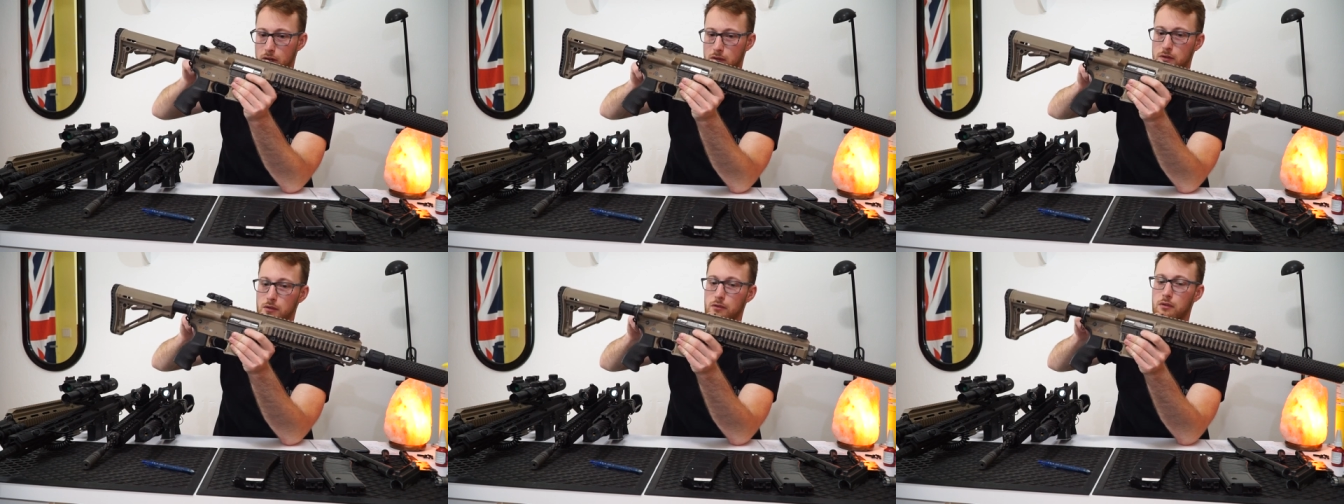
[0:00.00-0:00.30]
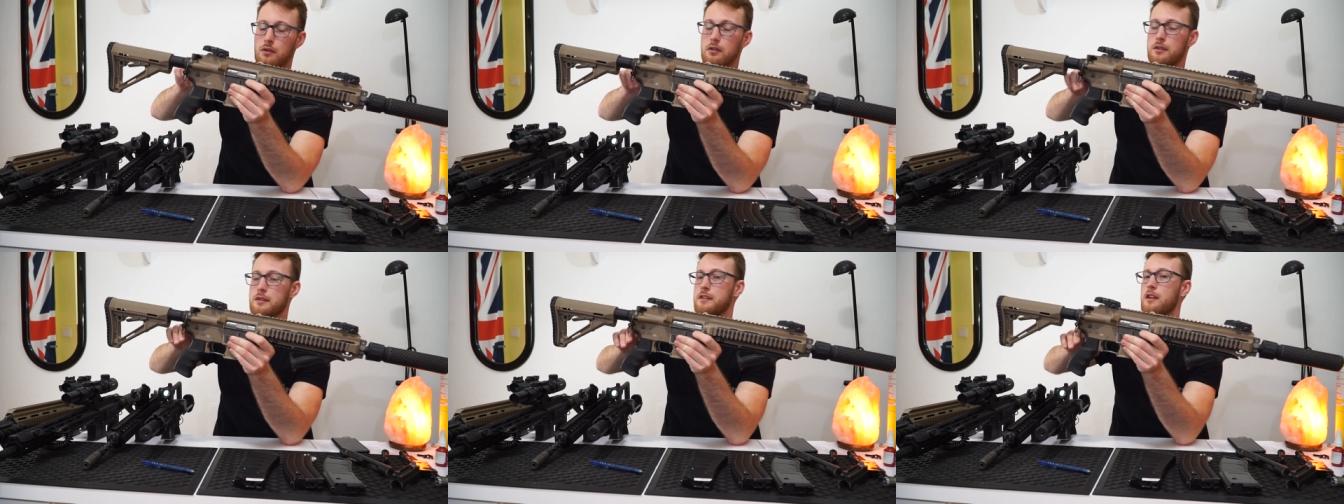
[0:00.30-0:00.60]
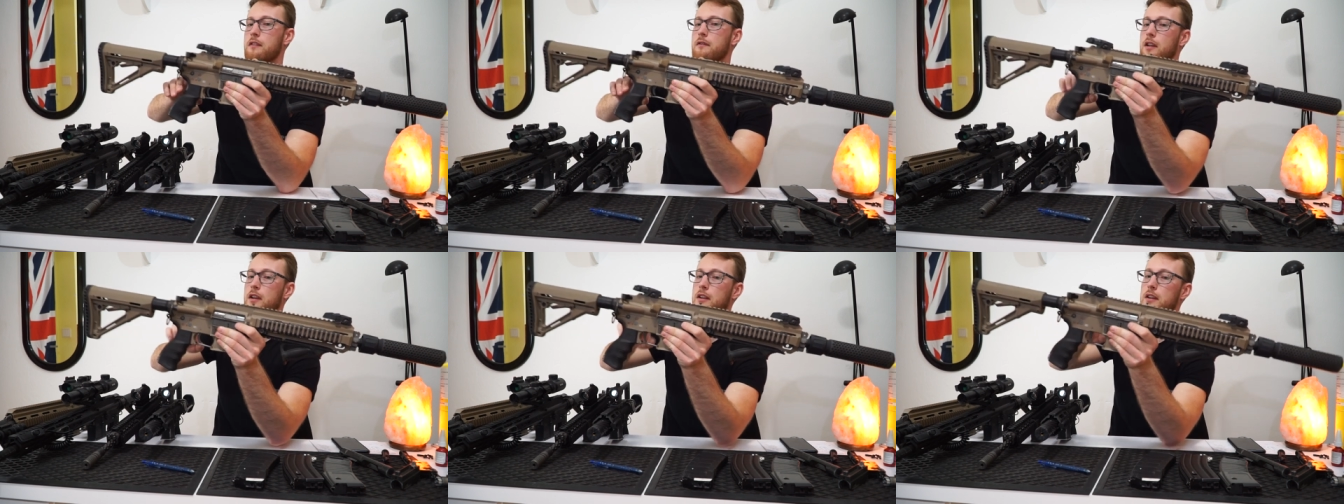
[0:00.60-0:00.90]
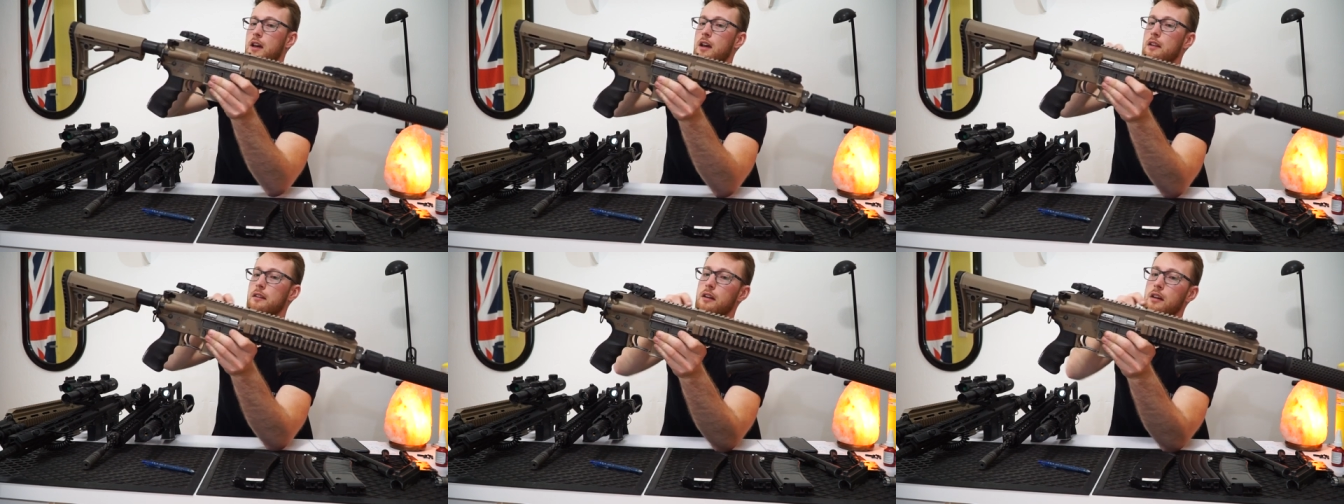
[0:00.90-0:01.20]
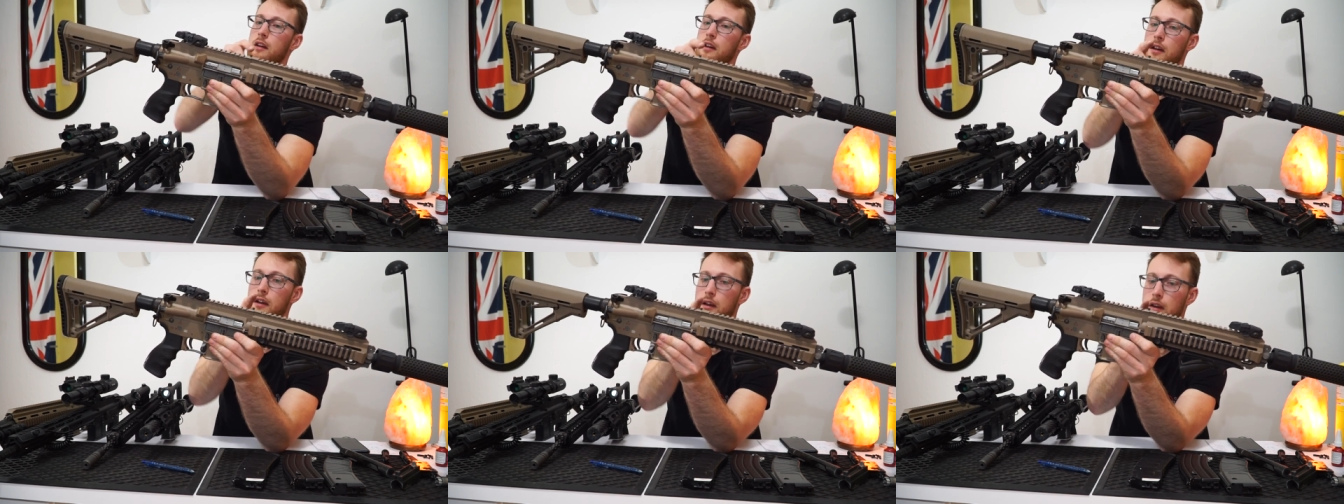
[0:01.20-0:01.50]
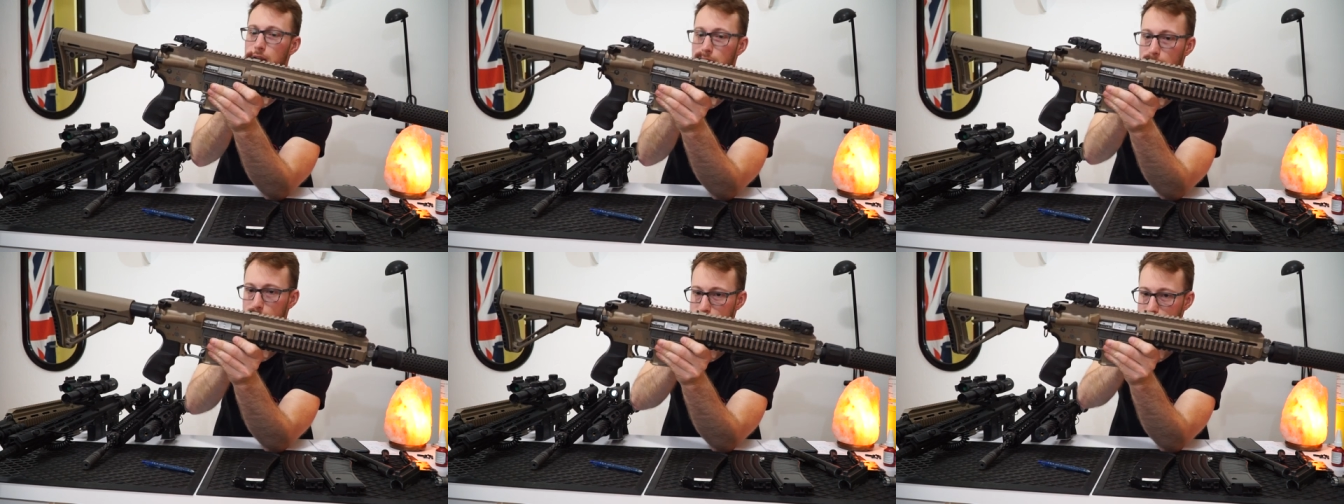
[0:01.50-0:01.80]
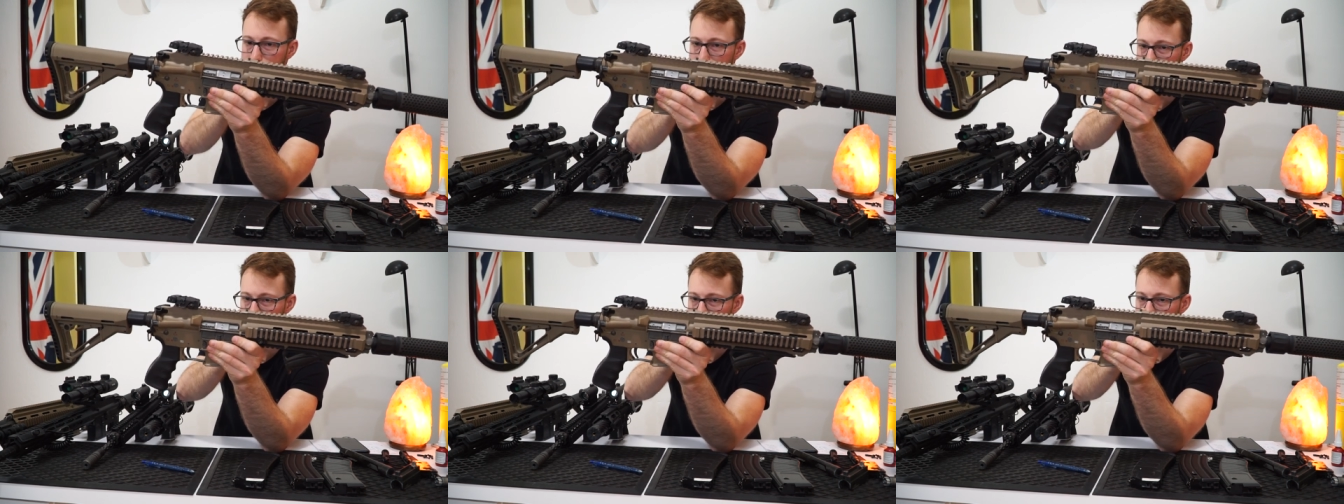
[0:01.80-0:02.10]
you need a tool, stuff like that,
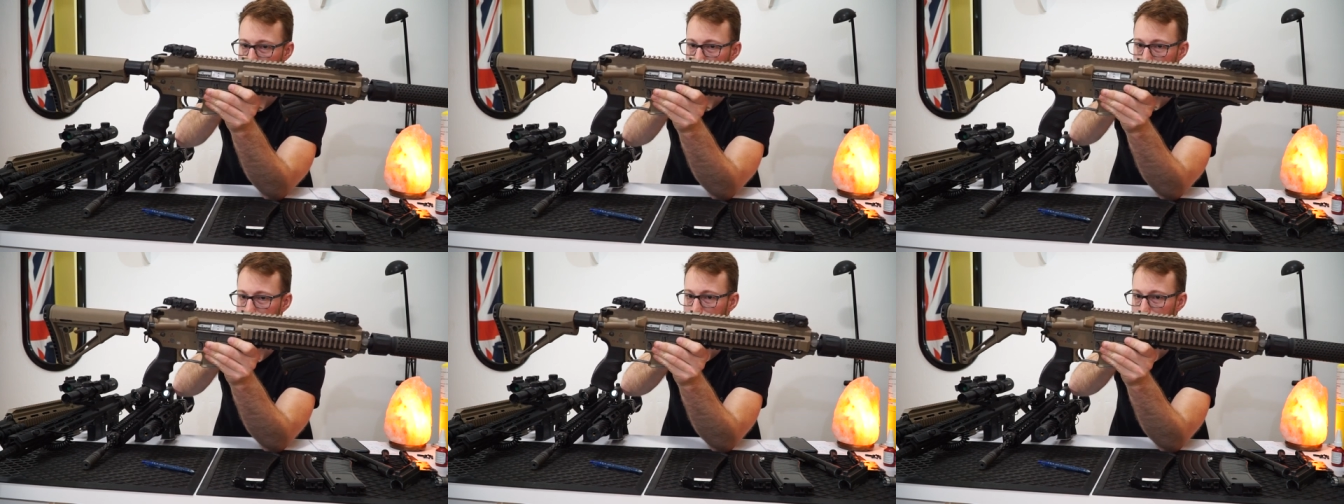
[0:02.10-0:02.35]
is